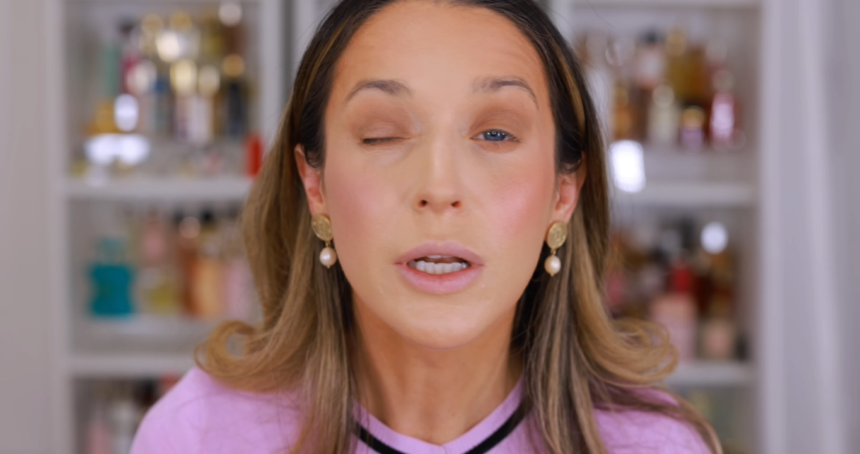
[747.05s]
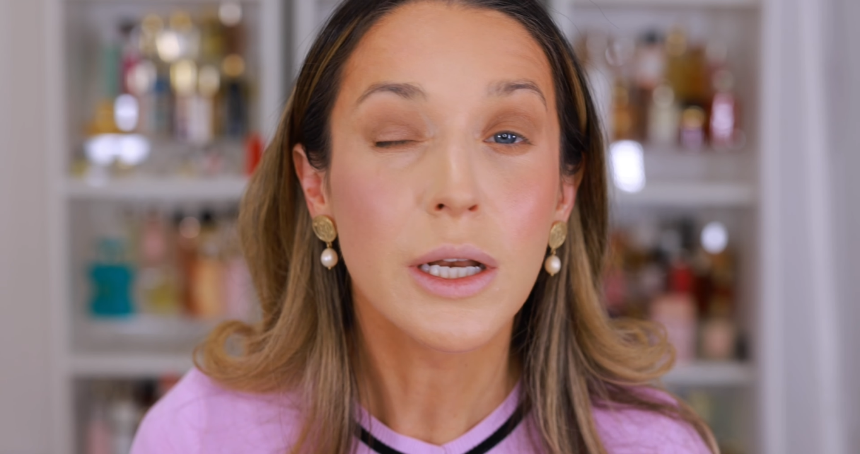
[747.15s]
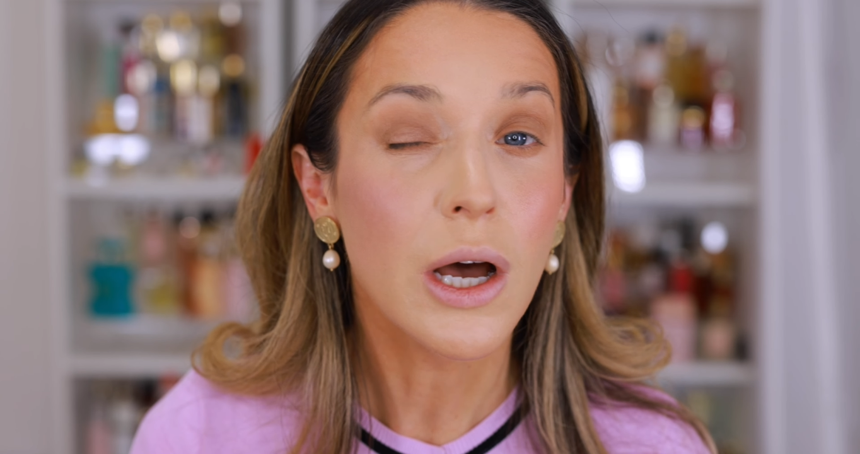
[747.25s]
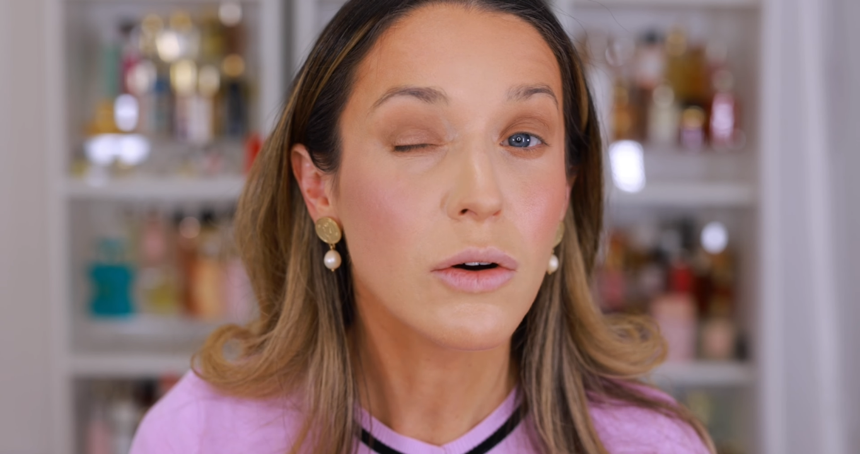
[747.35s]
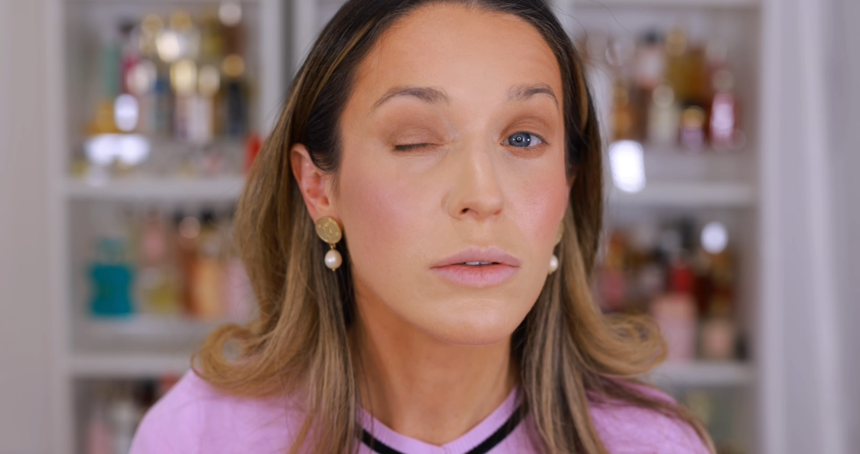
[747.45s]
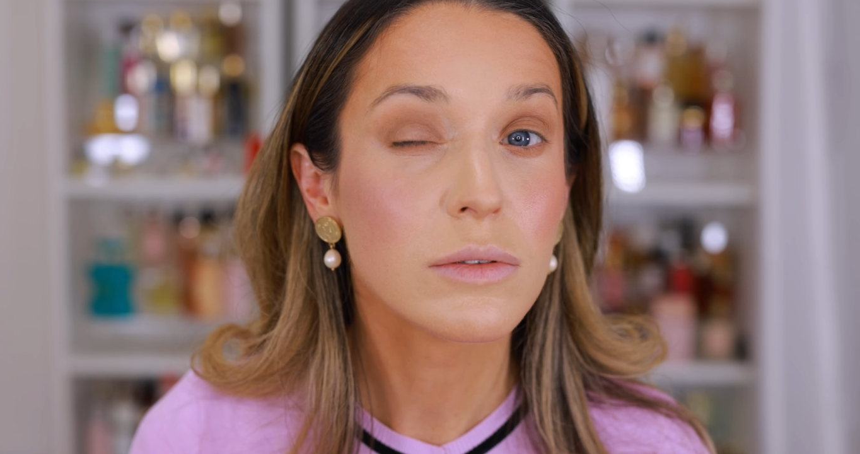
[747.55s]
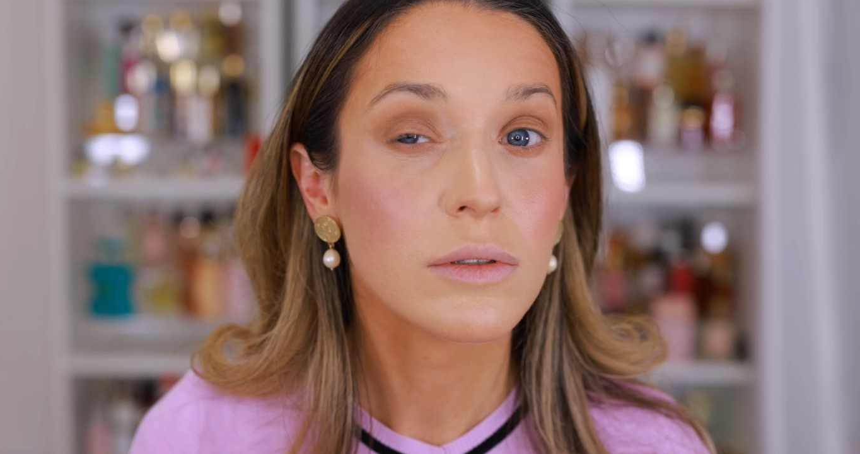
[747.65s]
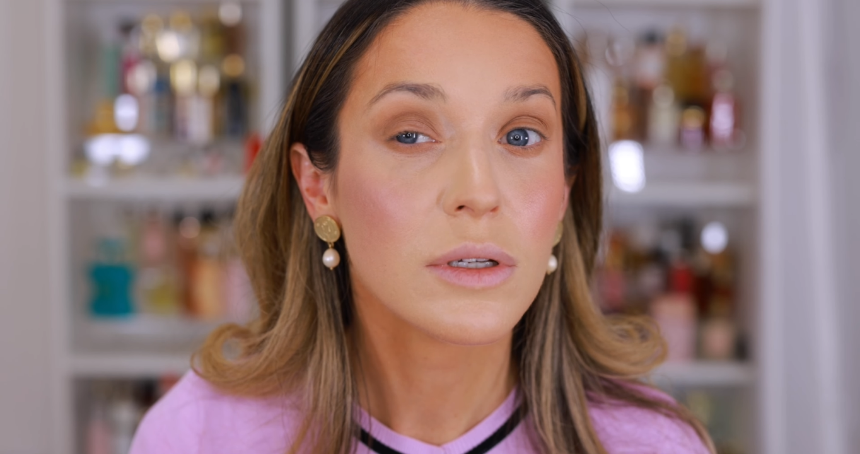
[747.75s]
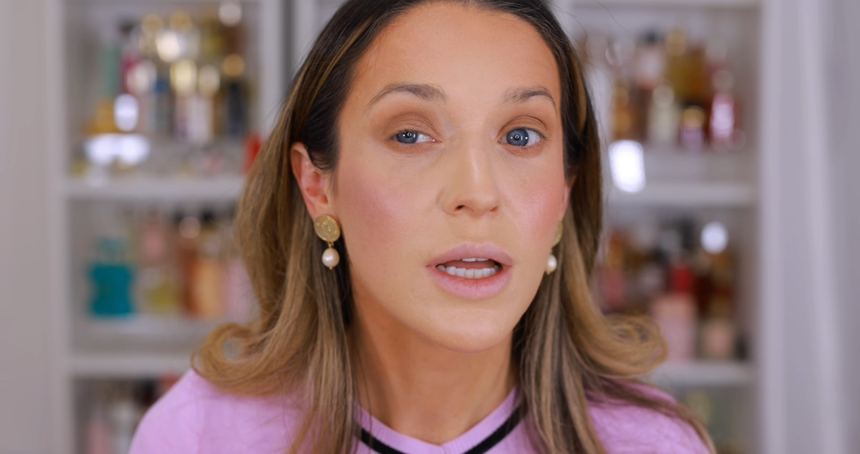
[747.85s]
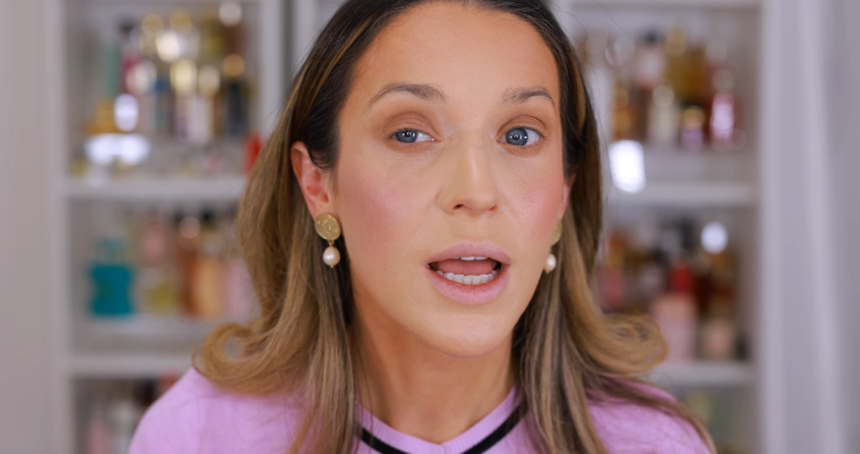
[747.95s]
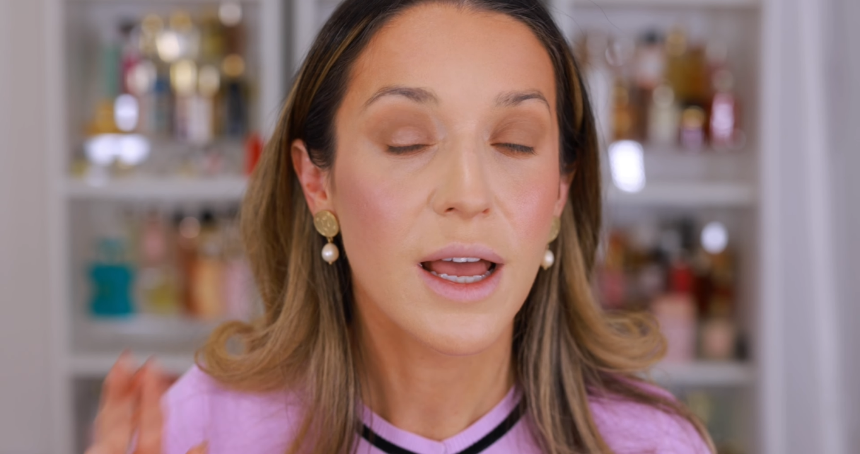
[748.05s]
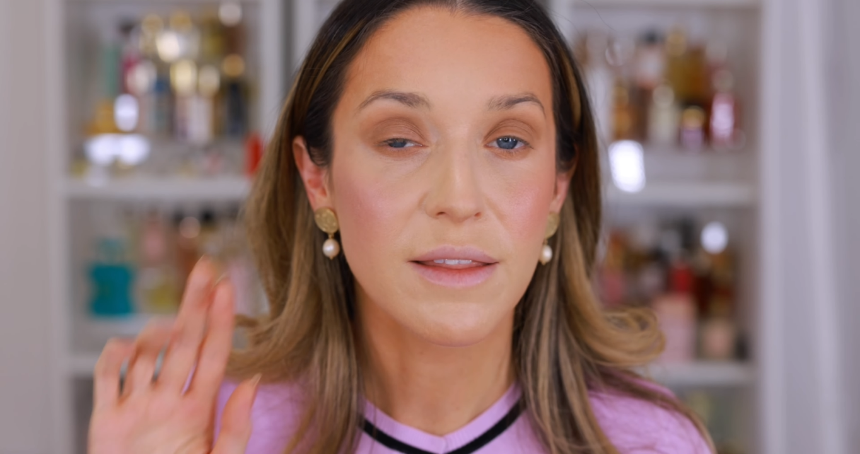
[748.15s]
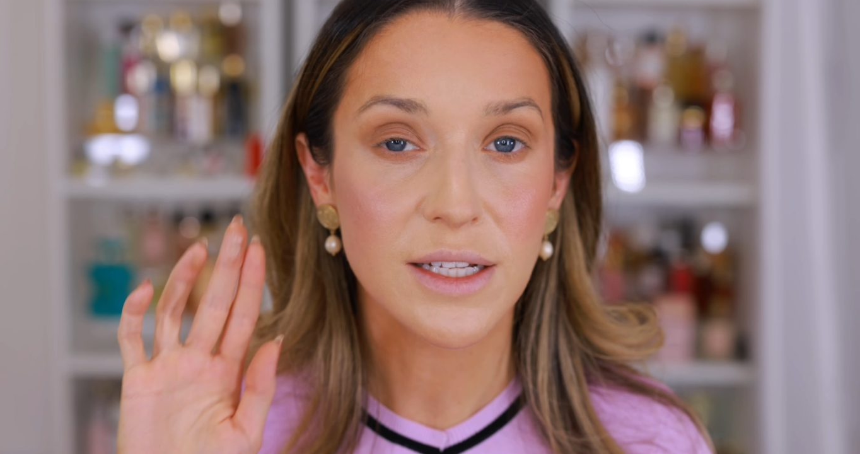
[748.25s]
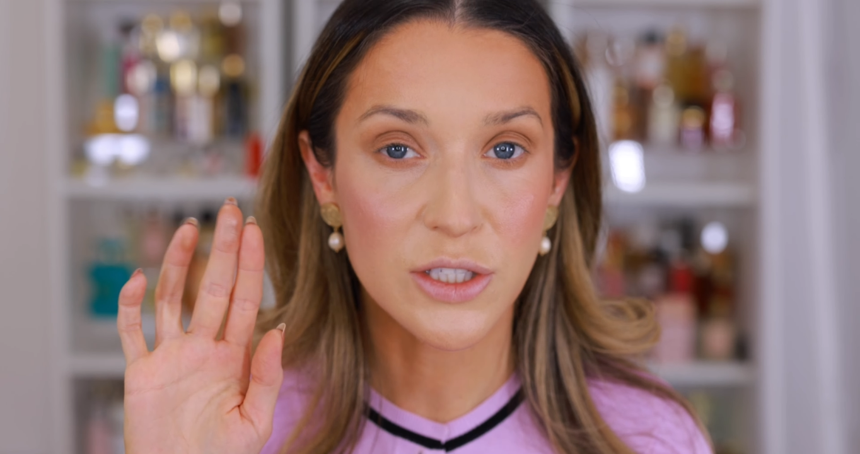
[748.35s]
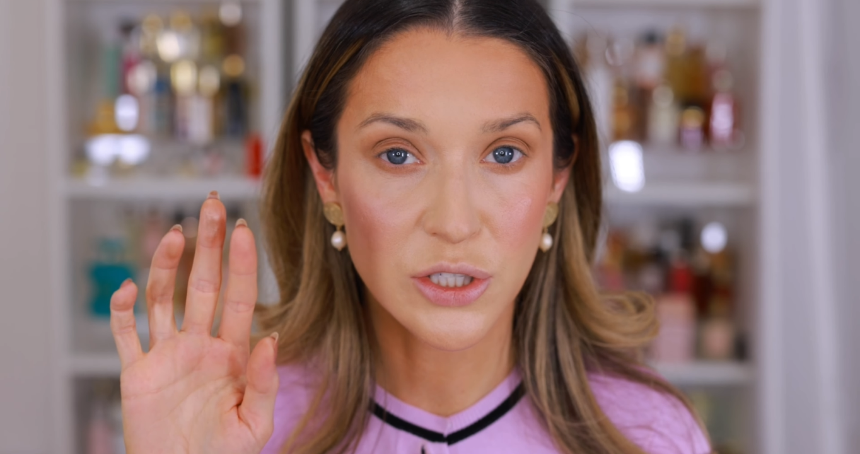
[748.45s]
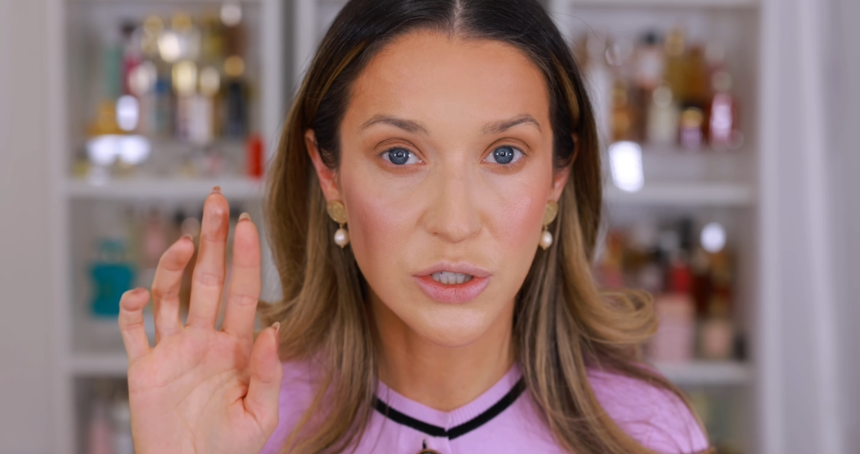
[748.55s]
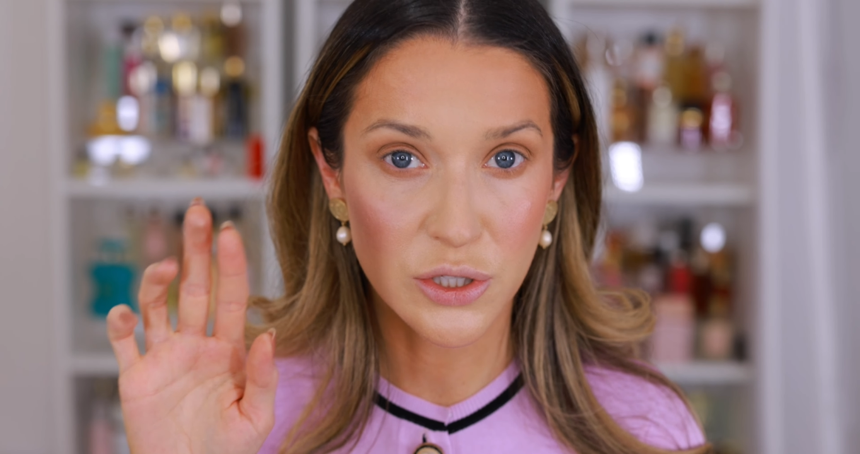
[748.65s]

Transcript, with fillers: No. And that's